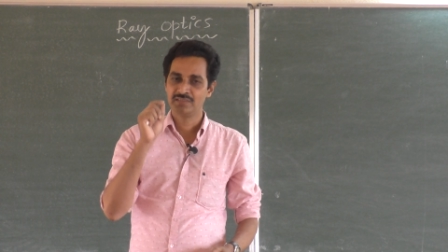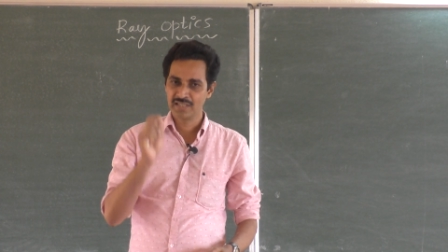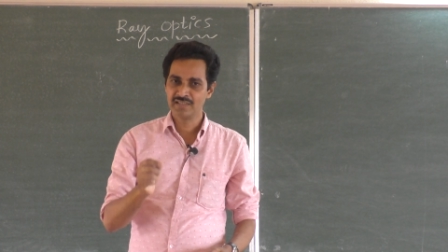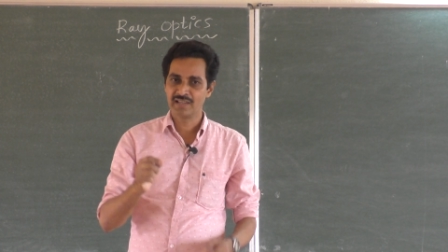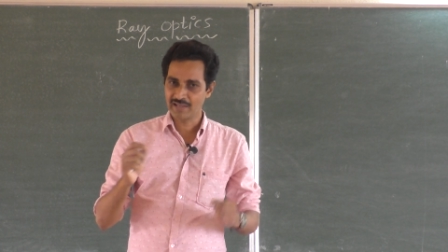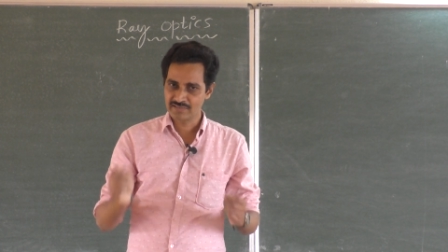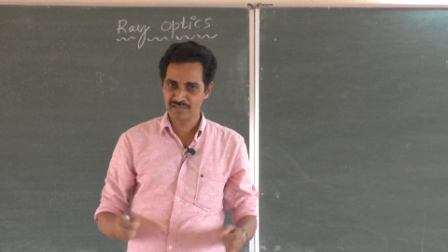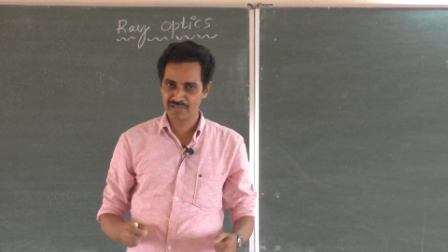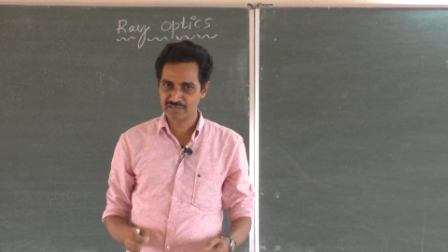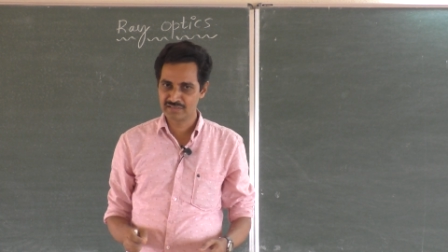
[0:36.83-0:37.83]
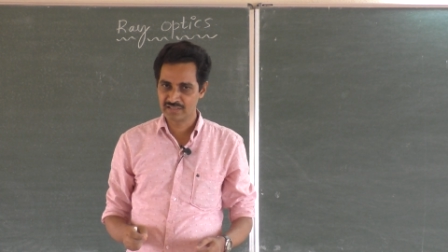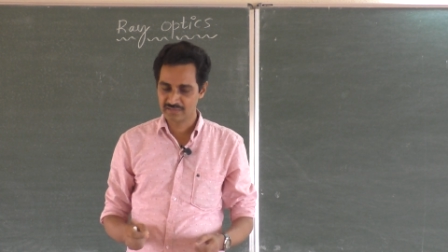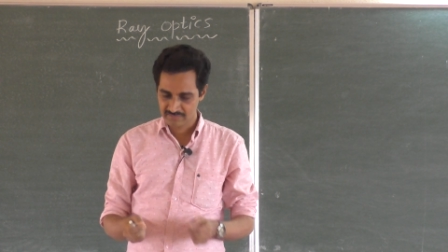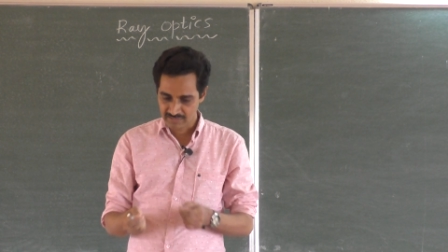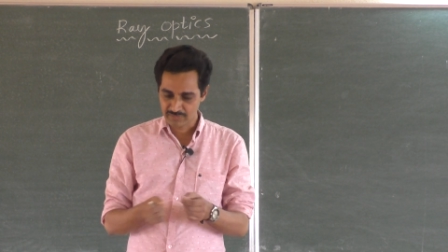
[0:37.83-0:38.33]
thing external
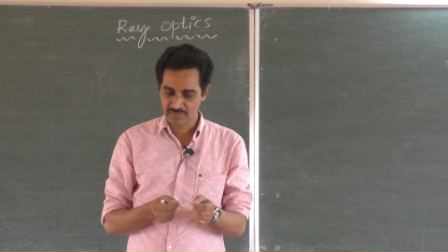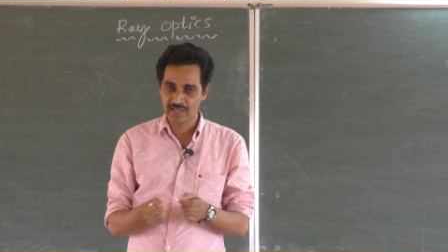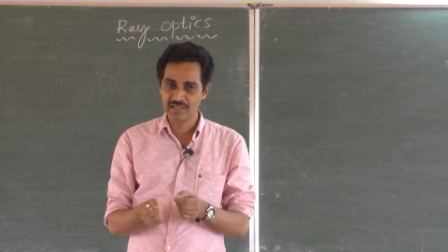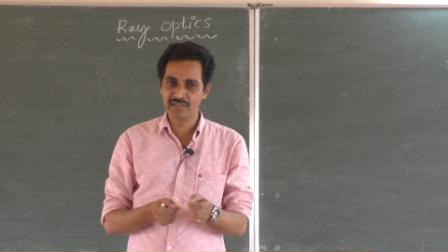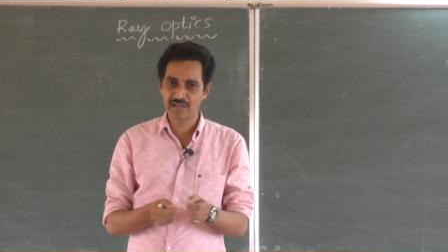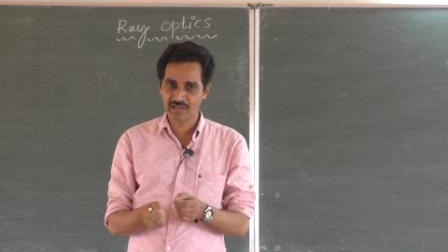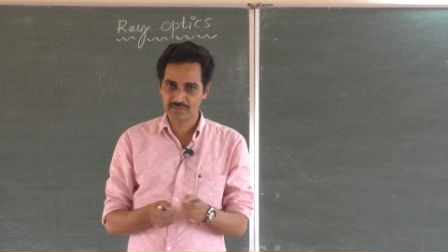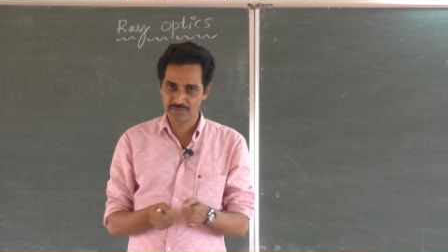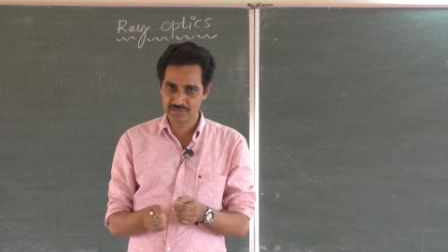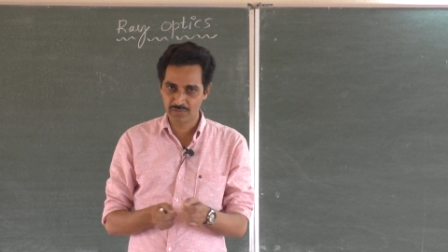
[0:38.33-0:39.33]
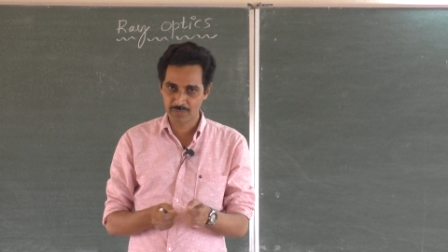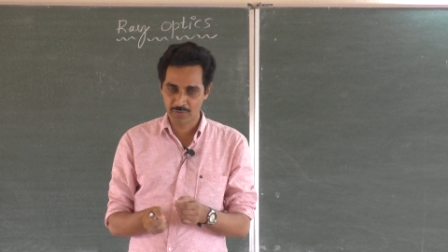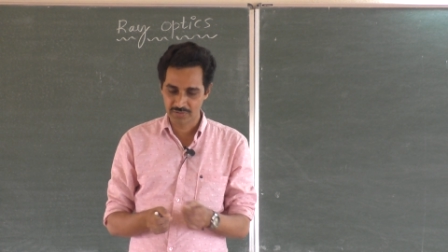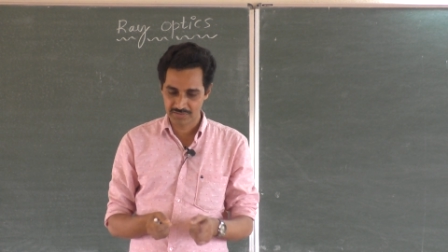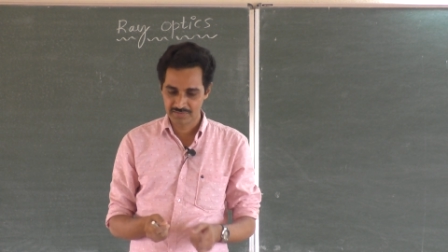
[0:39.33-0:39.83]
thing that will interact with your
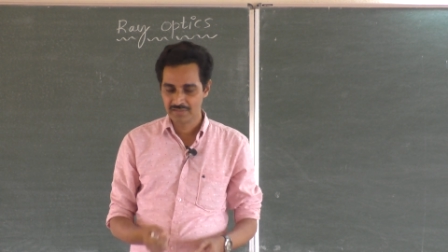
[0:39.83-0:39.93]
body